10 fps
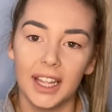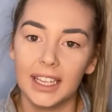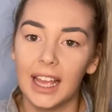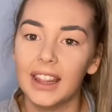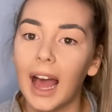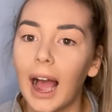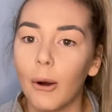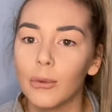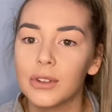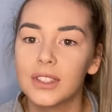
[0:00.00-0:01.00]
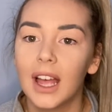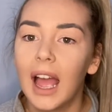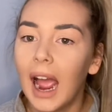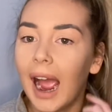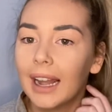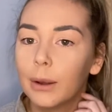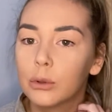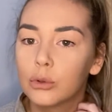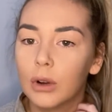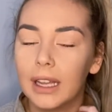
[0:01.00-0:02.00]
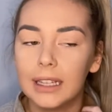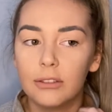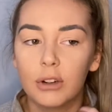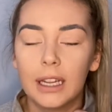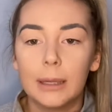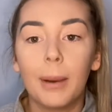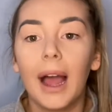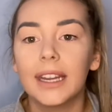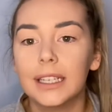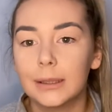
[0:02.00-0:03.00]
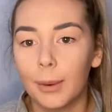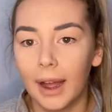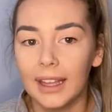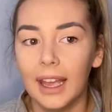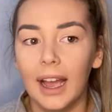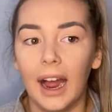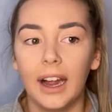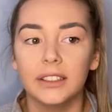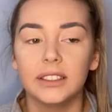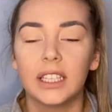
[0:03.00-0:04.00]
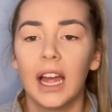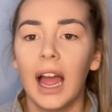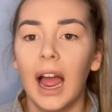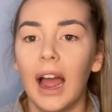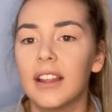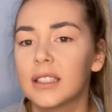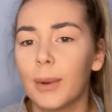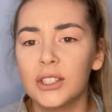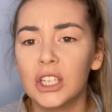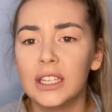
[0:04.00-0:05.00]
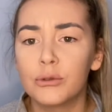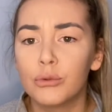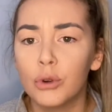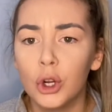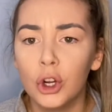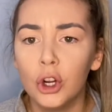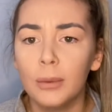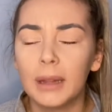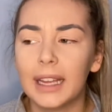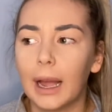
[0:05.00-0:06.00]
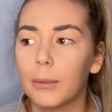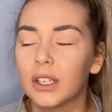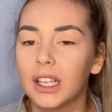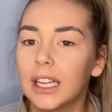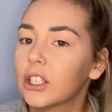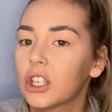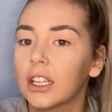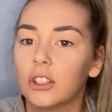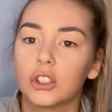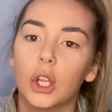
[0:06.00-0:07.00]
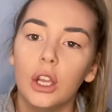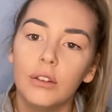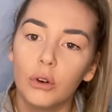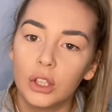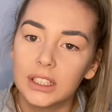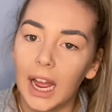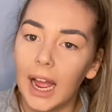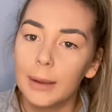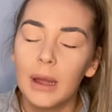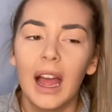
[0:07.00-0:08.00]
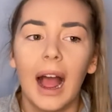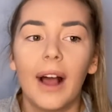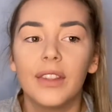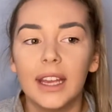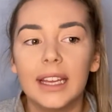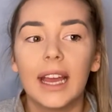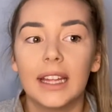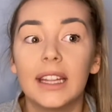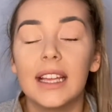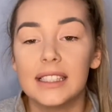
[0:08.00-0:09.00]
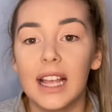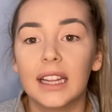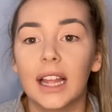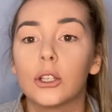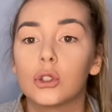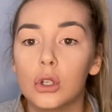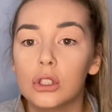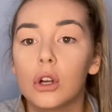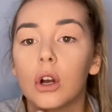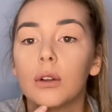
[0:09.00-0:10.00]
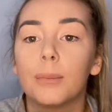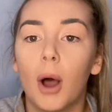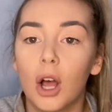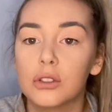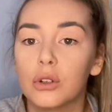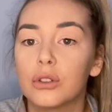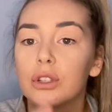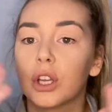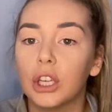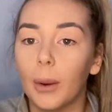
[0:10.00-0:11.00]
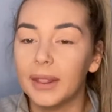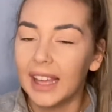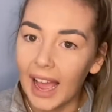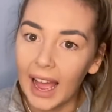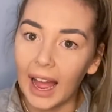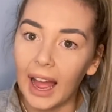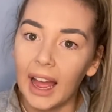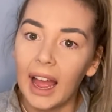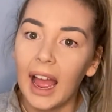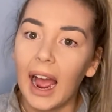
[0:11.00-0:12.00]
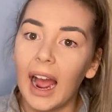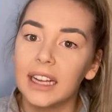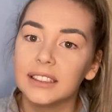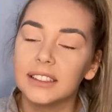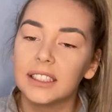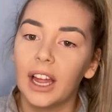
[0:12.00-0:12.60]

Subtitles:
in the house, and I was really, really panicked by it. And especially his room, I would literally just hoover all the time, and they said dust particles can go in the air, and